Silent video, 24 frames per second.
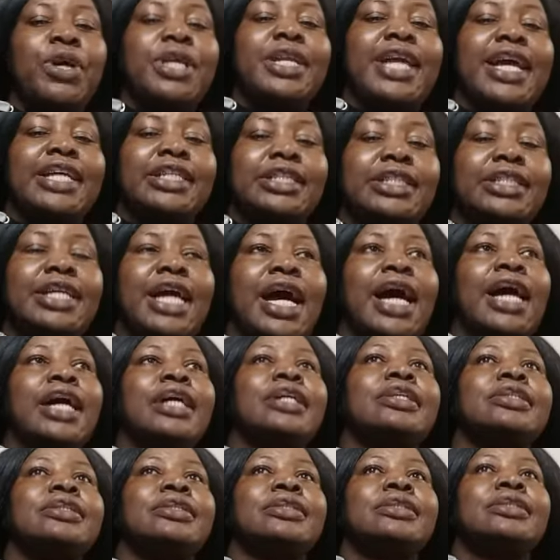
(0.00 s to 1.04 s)
in Nigeria,
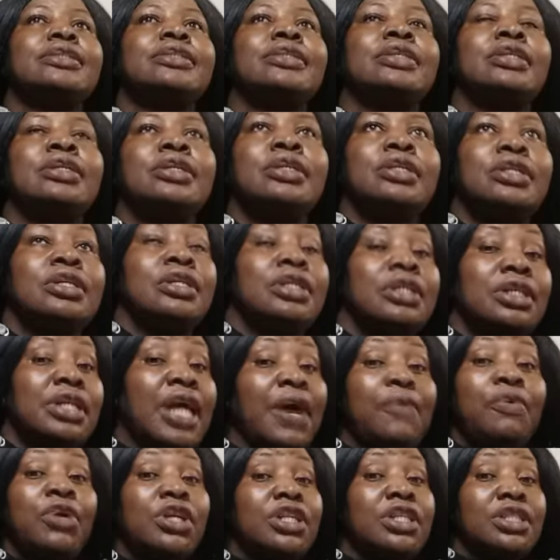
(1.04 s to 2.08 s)

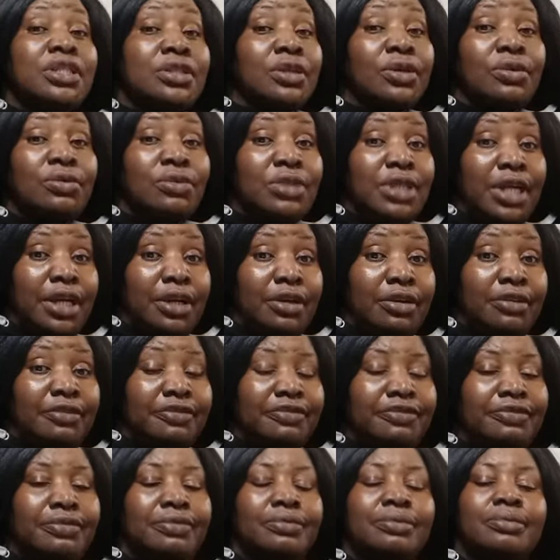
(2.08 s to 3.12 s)
that one is not good
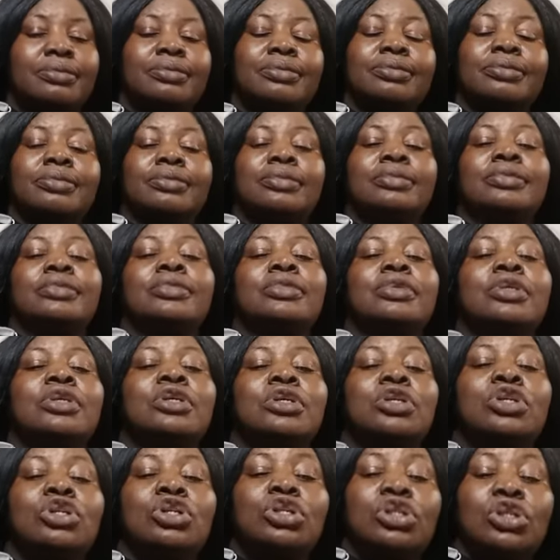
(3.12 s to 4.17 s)
enough.
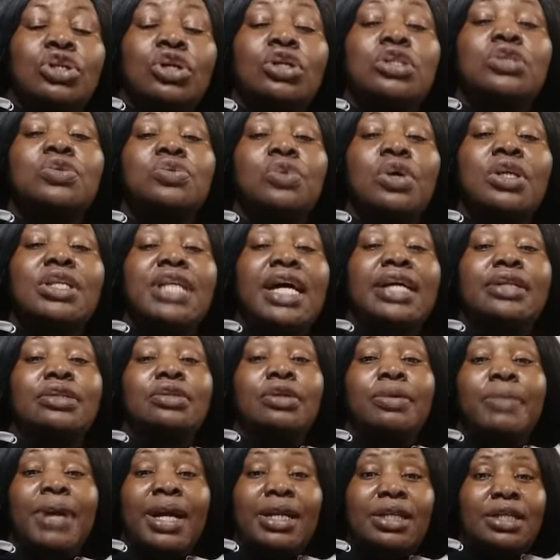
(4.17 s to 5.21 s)
Those ones that
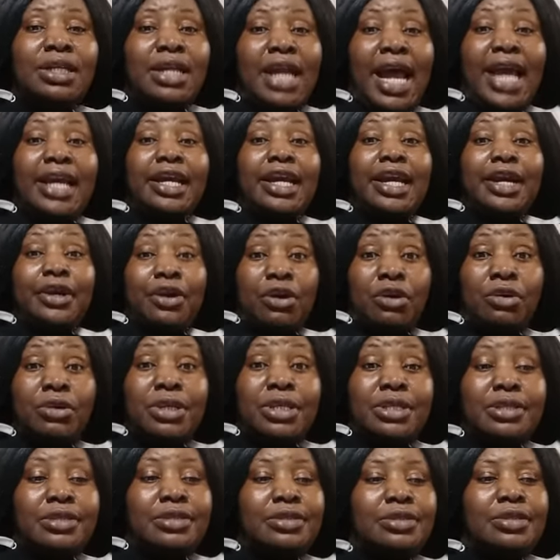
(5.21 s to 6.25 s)
normally like
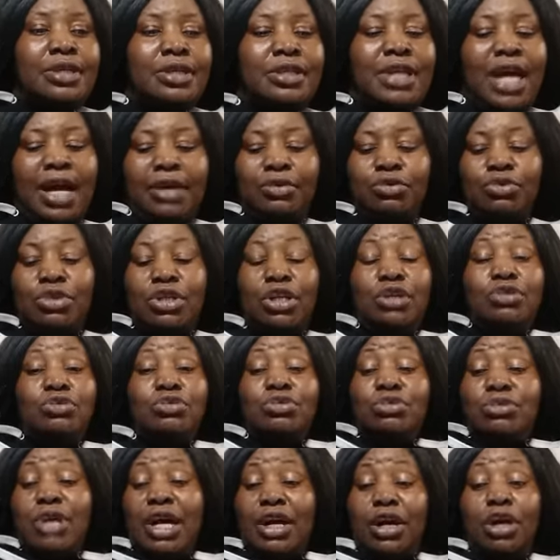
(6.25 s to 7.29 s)
coins, they
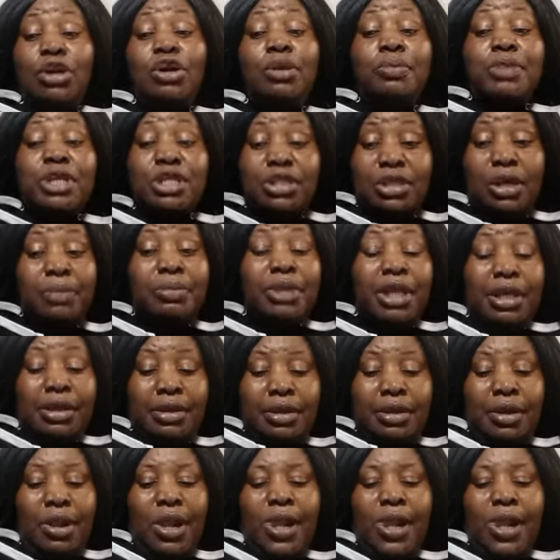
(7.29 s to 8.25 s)
do economy something.